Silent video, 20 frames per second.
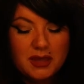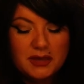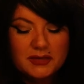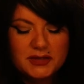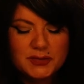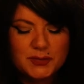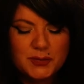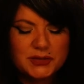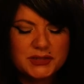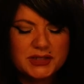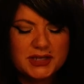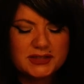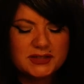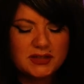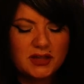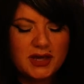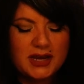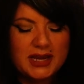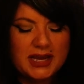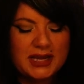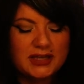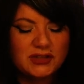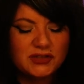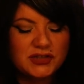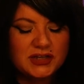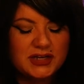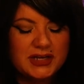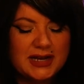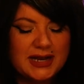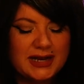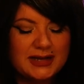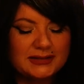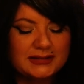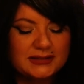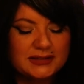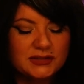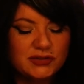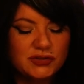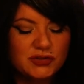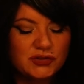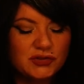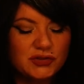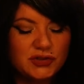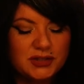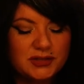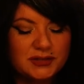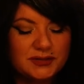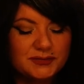This person has a lot of ancient knowledge.